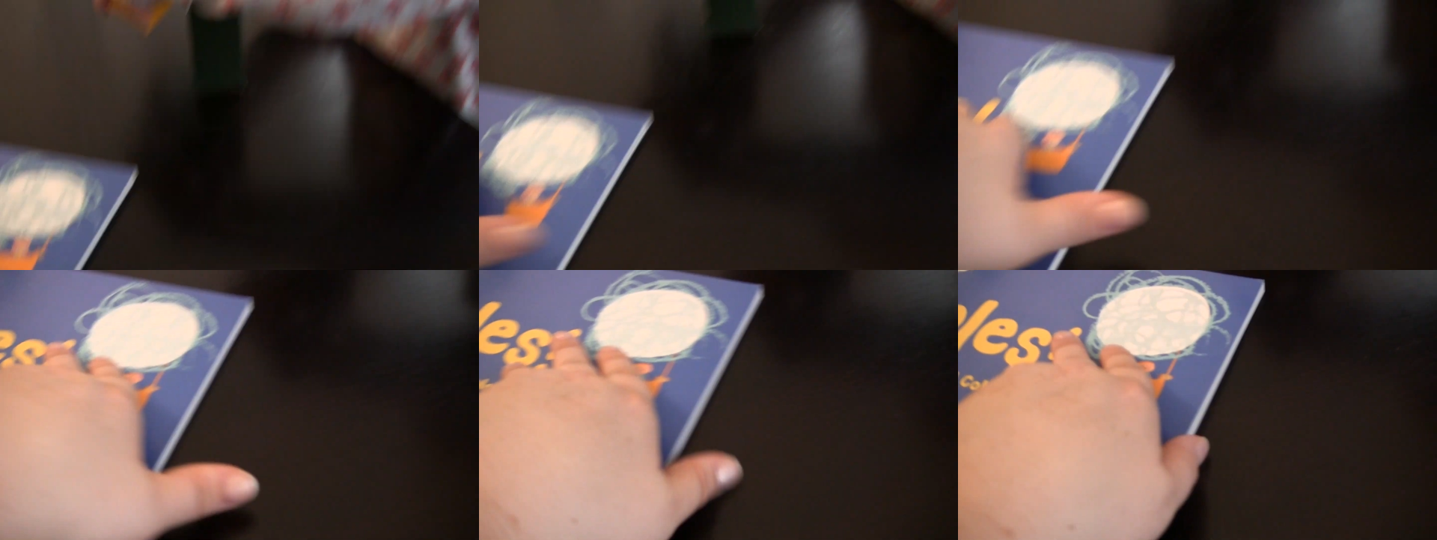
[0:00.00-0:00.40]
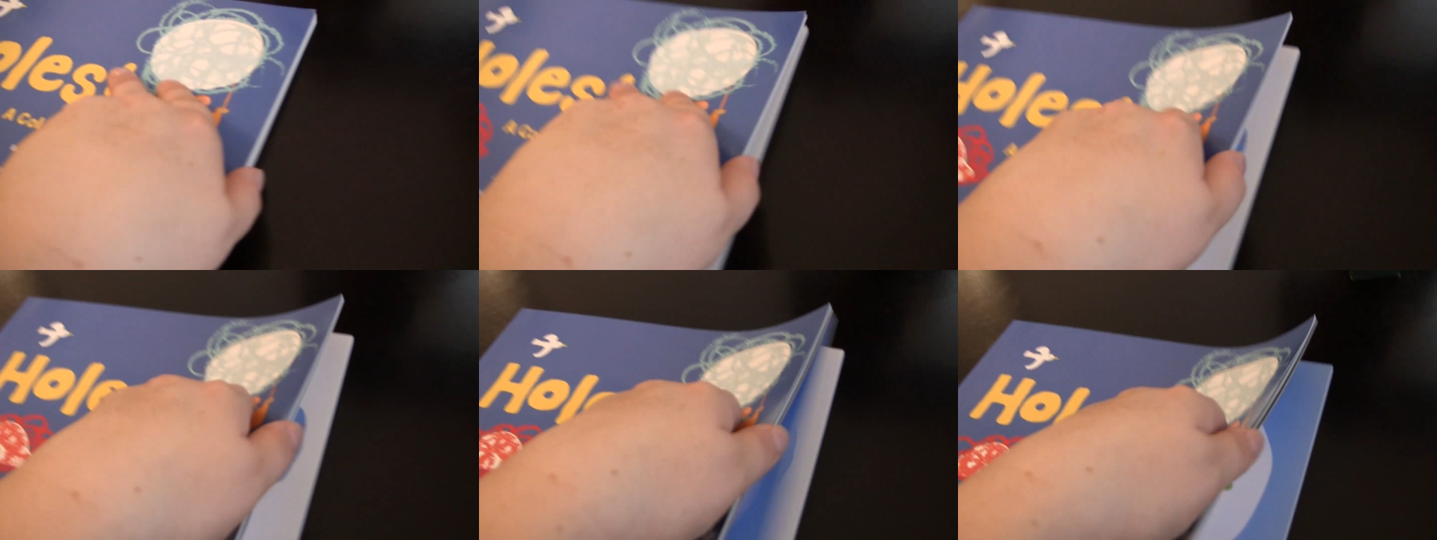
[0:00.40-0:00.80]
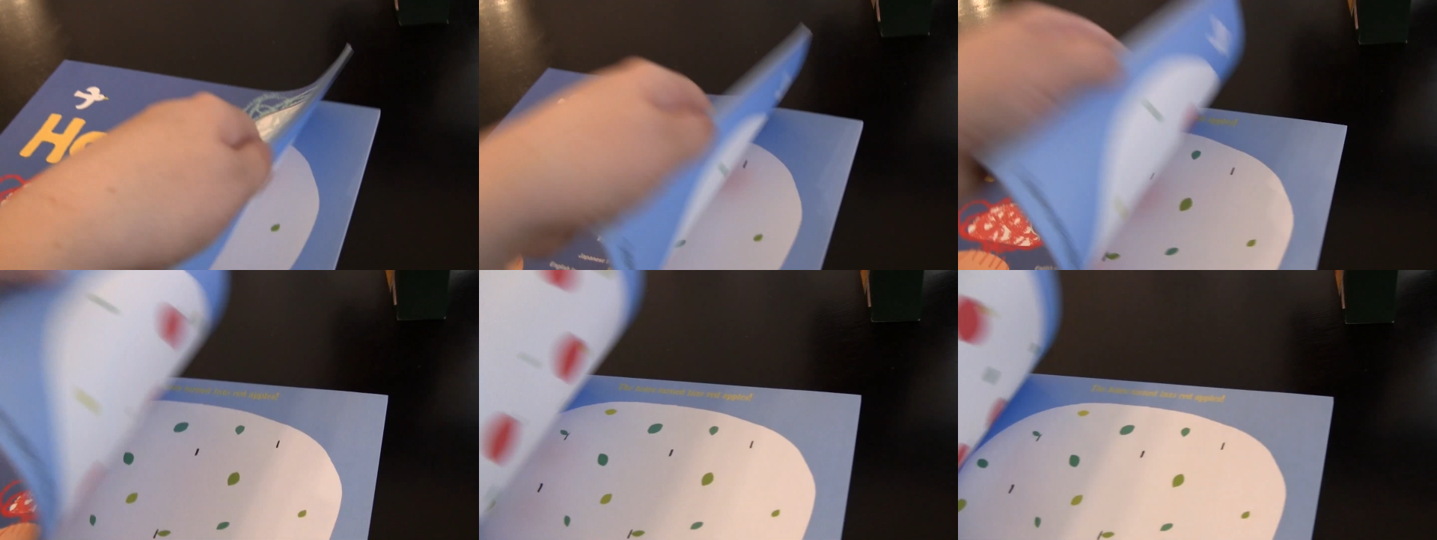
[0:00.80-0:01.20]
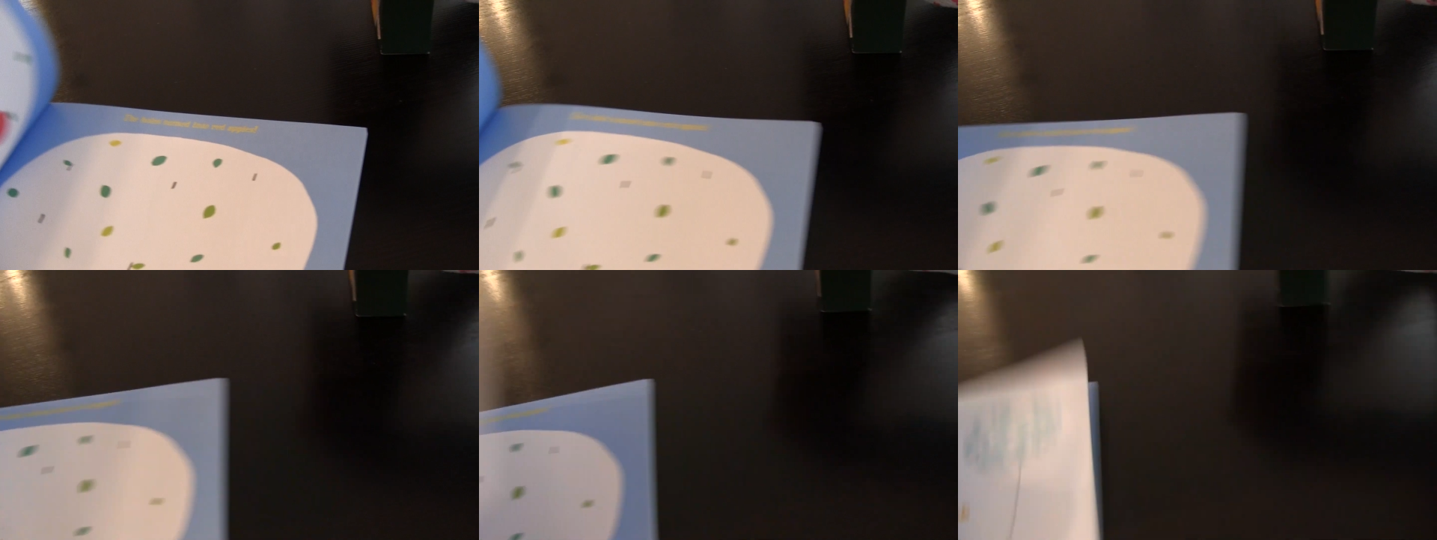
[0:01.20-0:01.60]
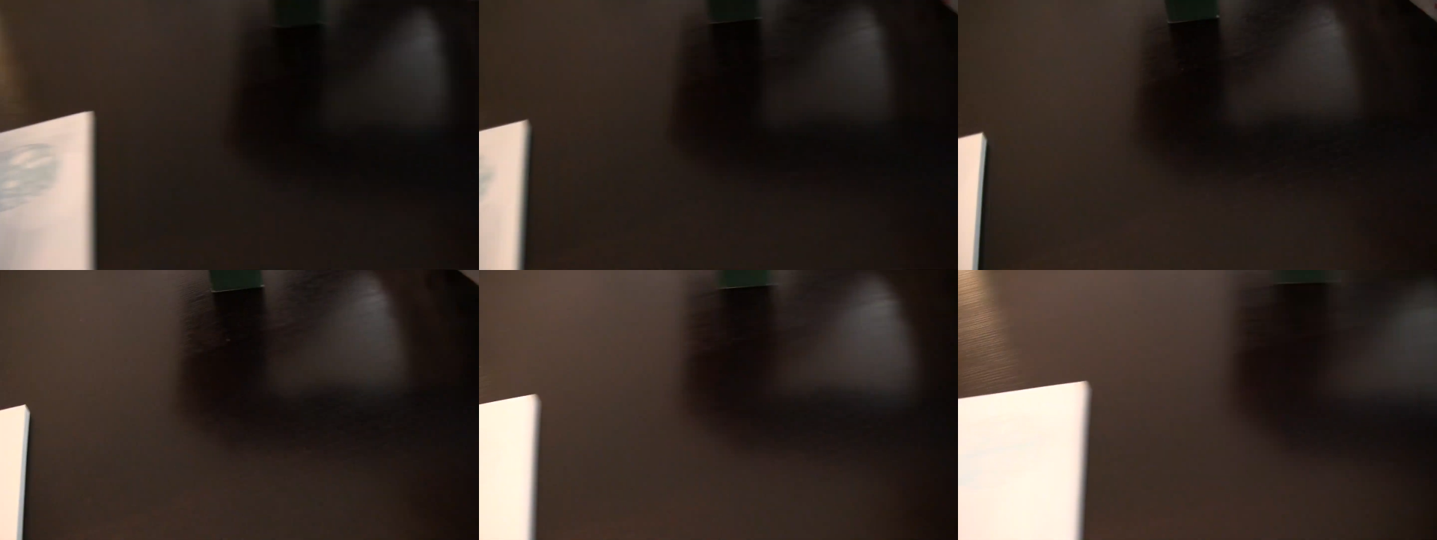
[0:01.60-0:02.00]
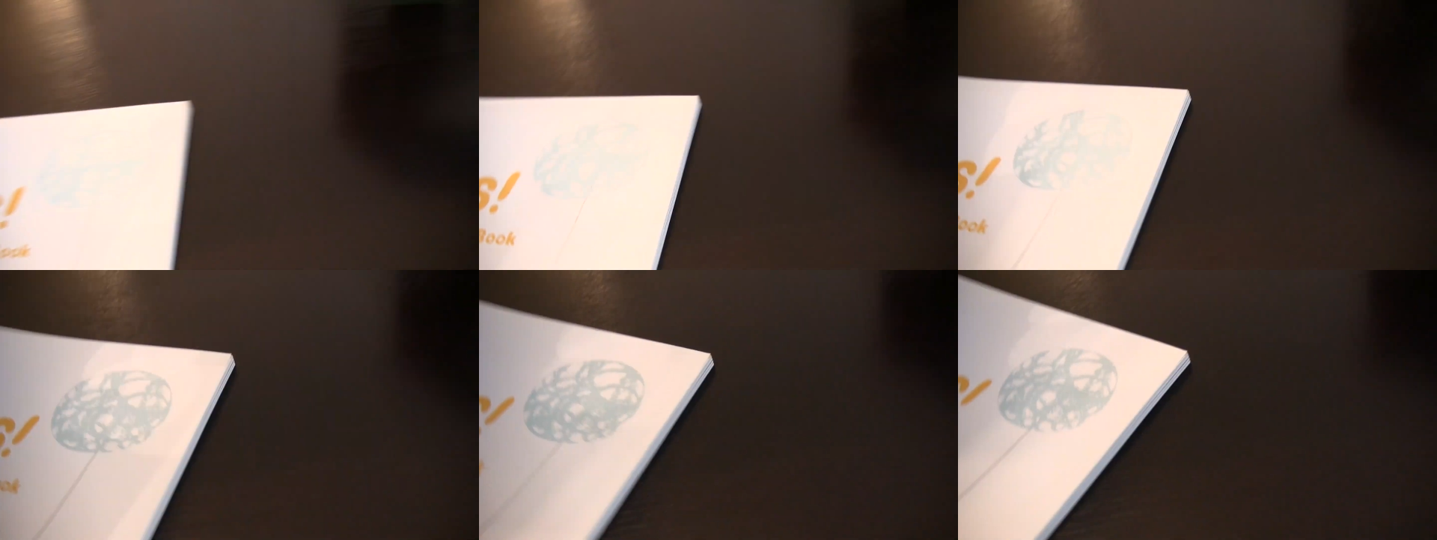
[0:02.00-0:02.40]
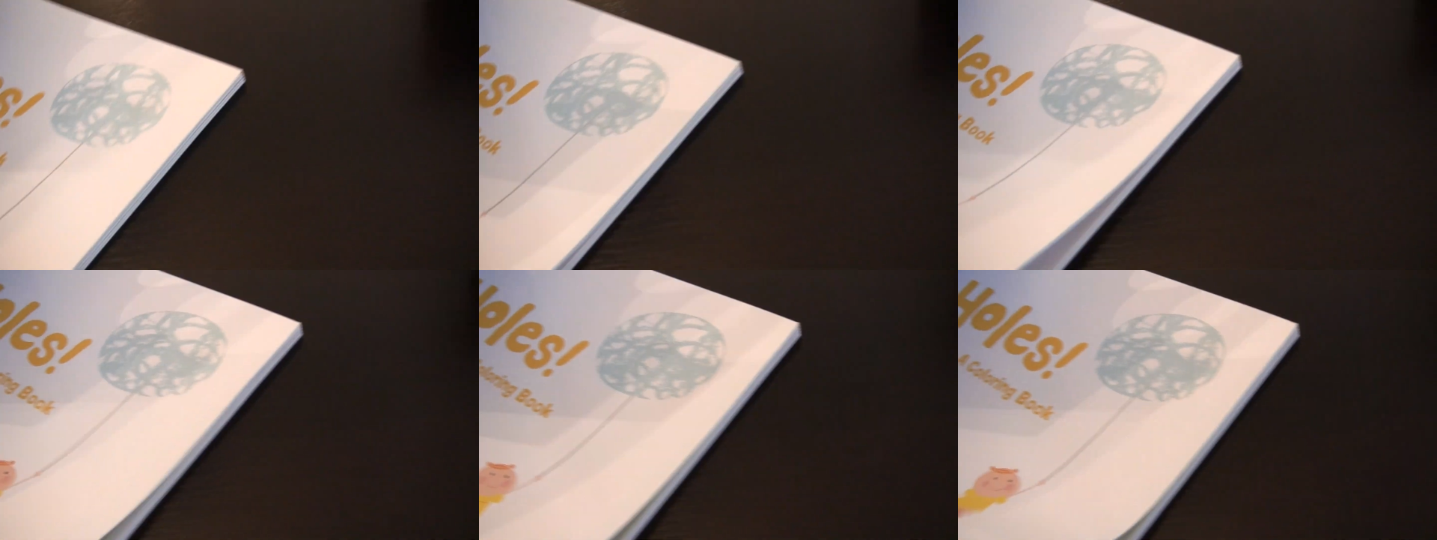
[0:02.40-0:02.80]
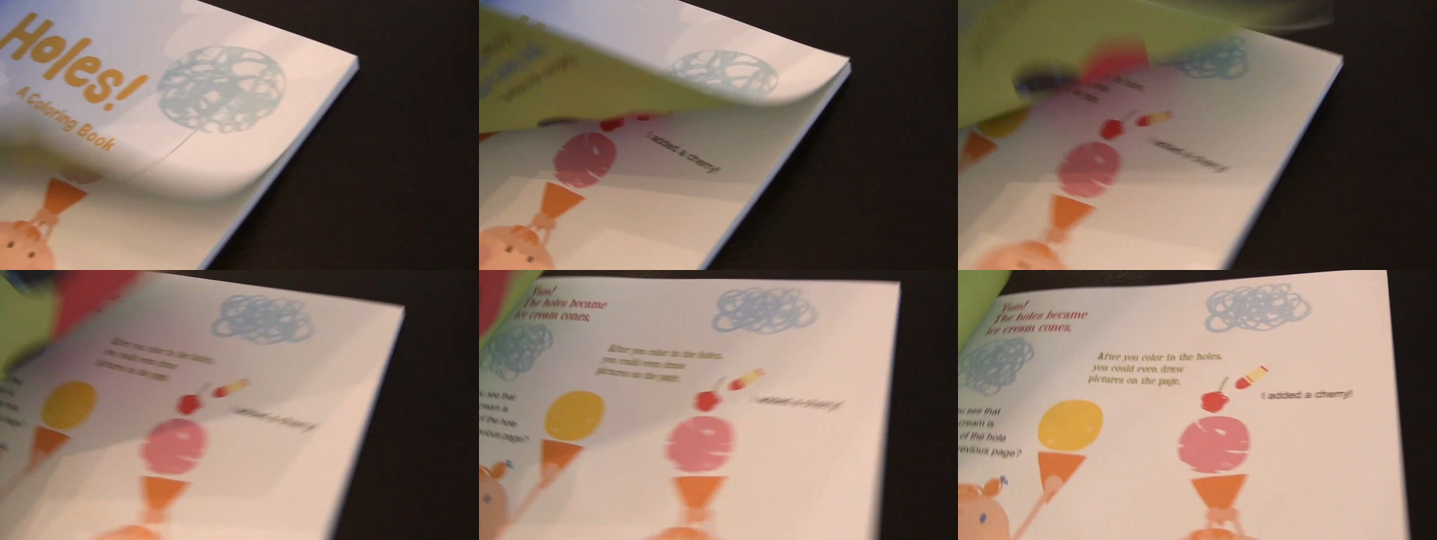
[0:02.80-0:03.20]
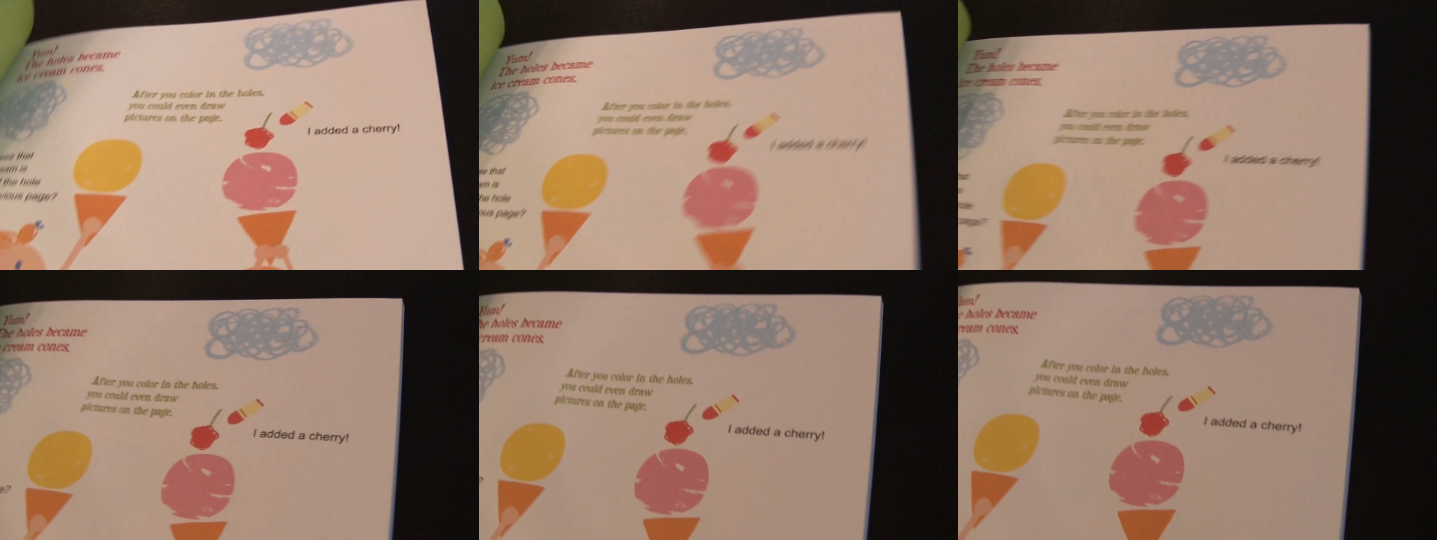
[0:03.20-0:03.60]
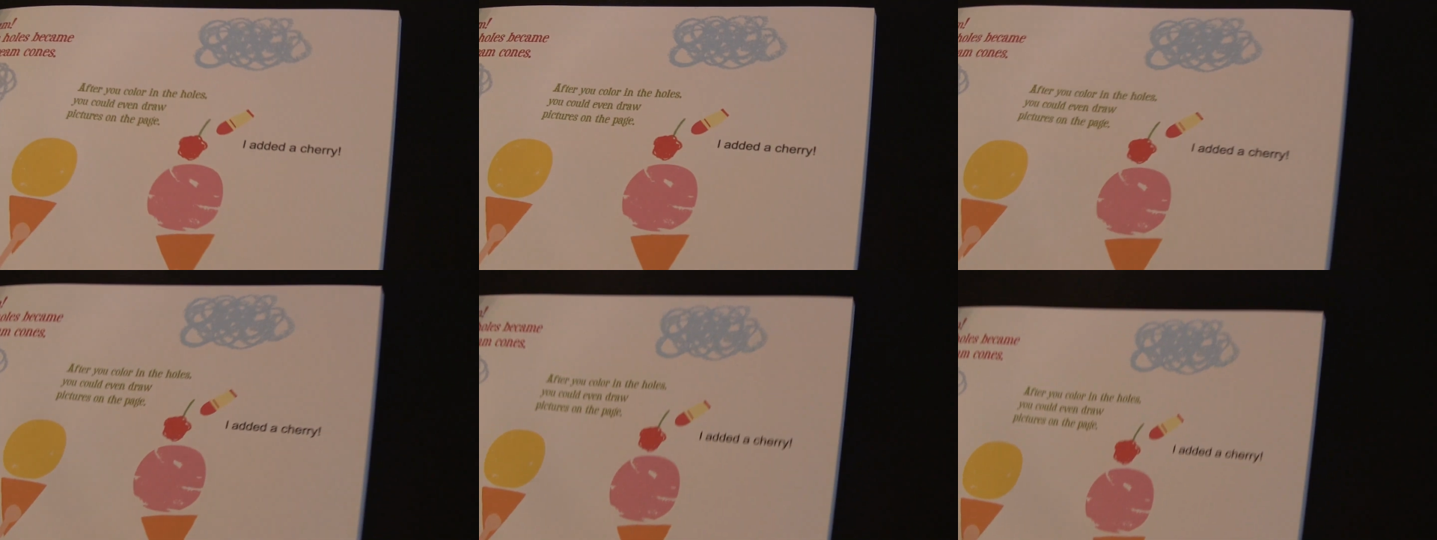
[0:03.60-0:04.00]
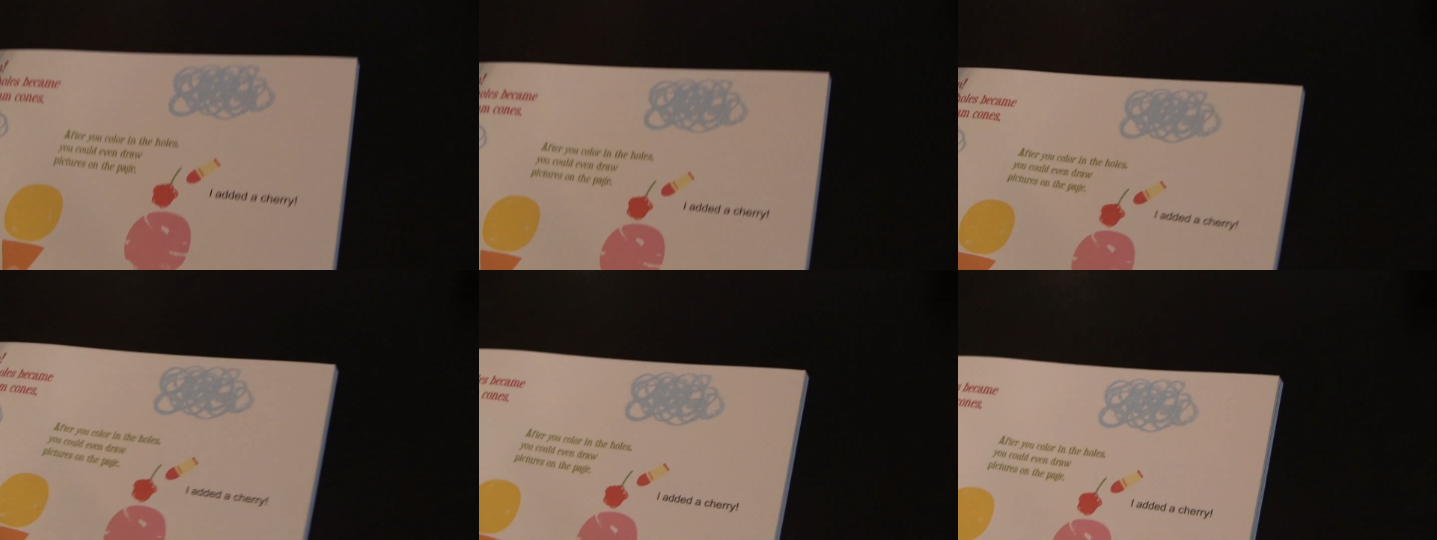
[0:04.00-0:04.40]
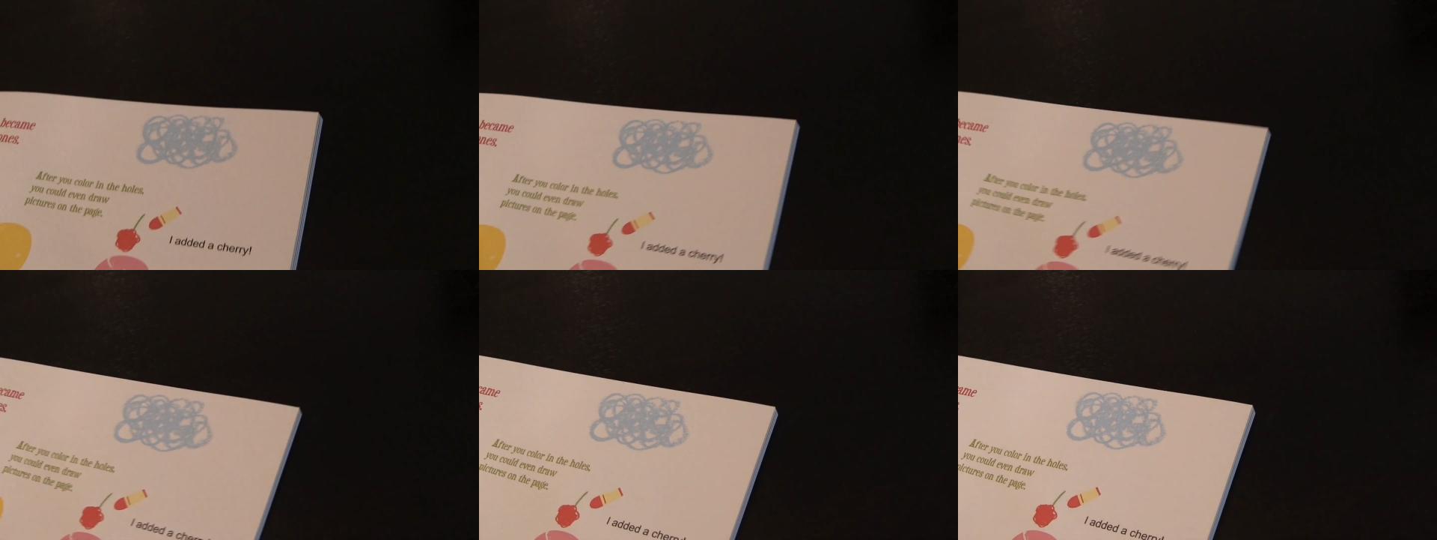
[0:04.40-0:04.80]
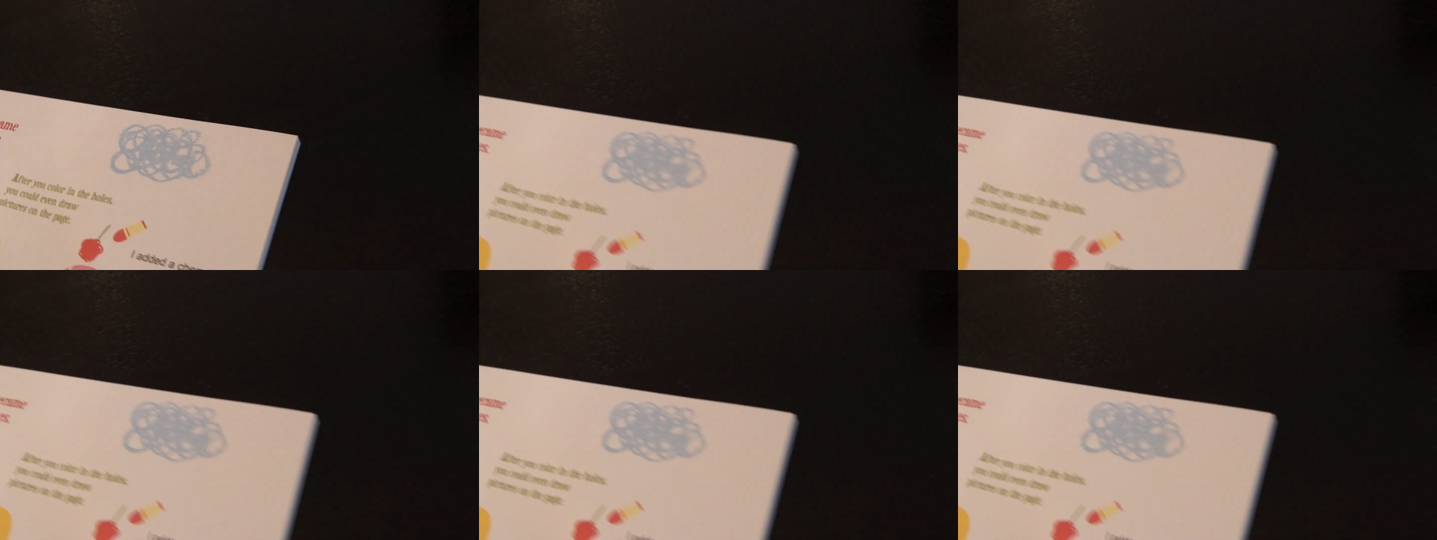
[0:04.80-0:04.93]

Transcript: (no speaker visible)